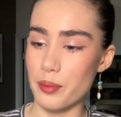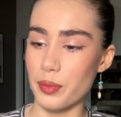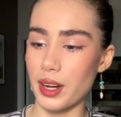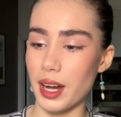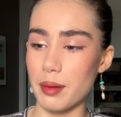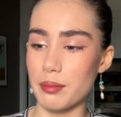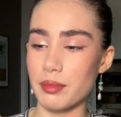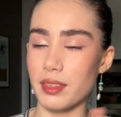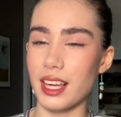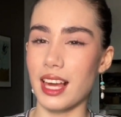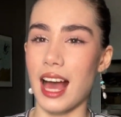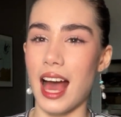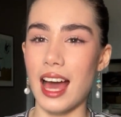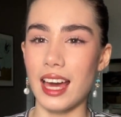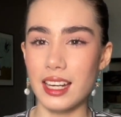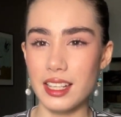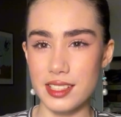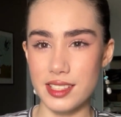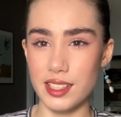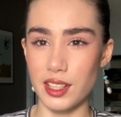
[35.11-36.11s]
but I'm
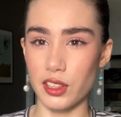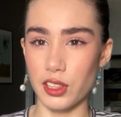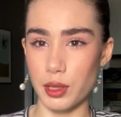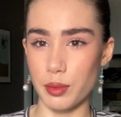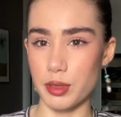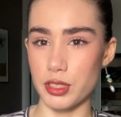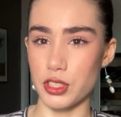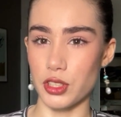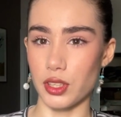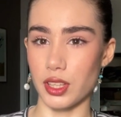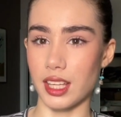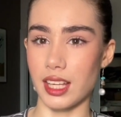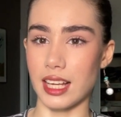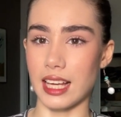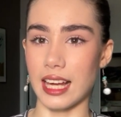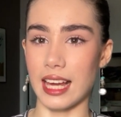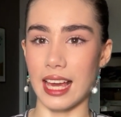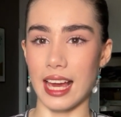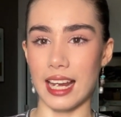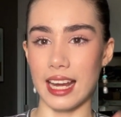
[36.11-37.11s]
kind of slowly but surely
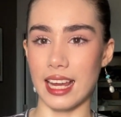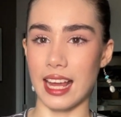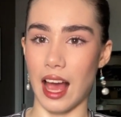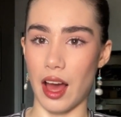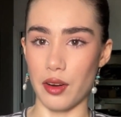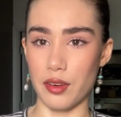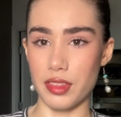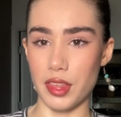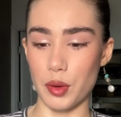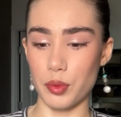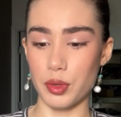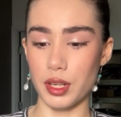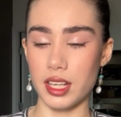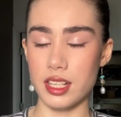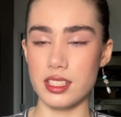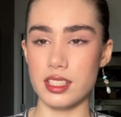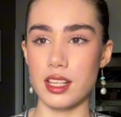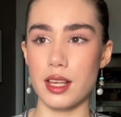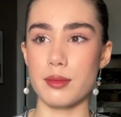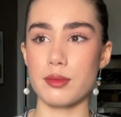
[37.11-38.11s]
getting out of that
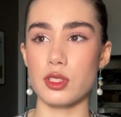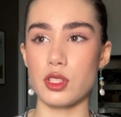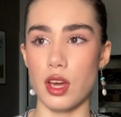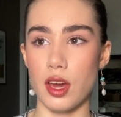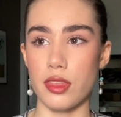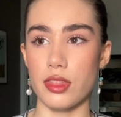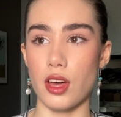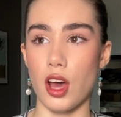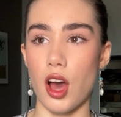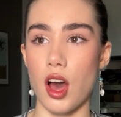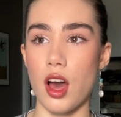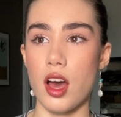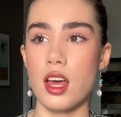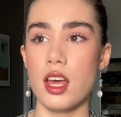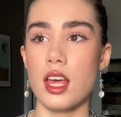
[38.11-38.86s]
reading slump. So I thought,